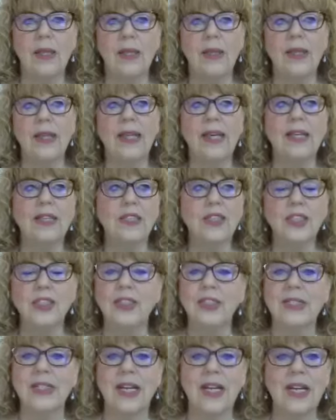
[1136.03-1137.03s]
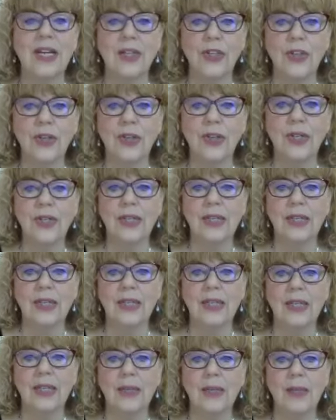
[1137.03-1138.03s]
The answer is 100
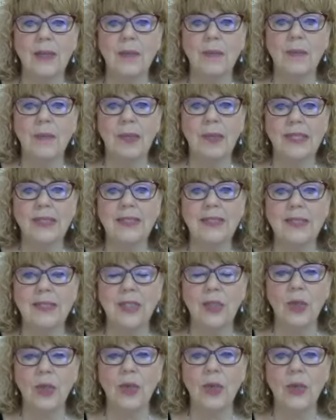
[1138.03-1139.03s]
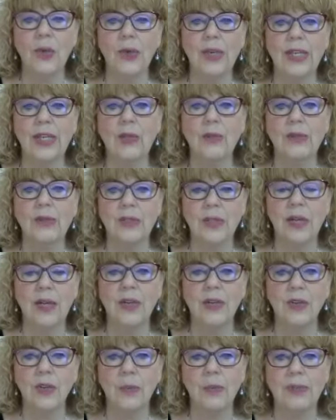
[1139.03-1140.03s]
plus 0 equals
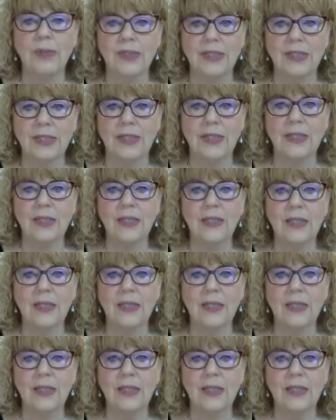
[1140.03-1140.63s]
100%